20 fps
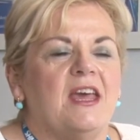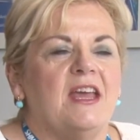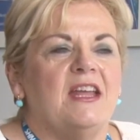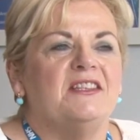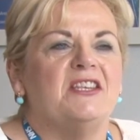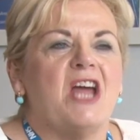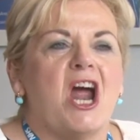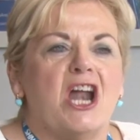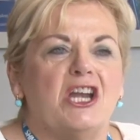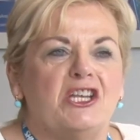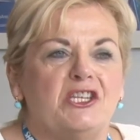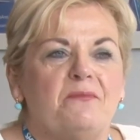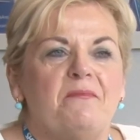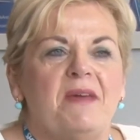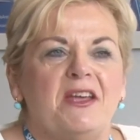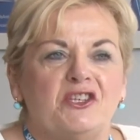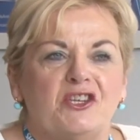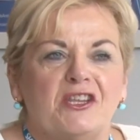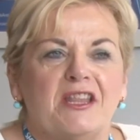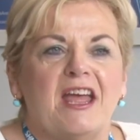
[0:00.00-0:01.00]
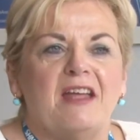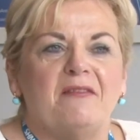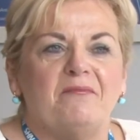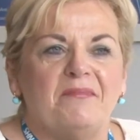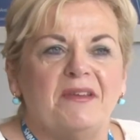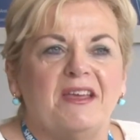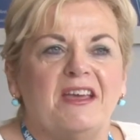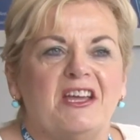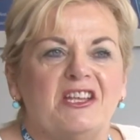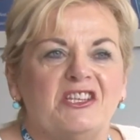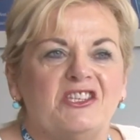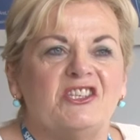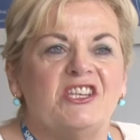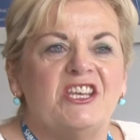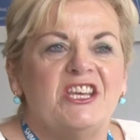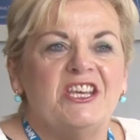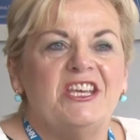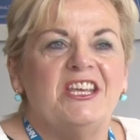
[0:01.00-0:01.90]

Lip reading: it's hard to measure that because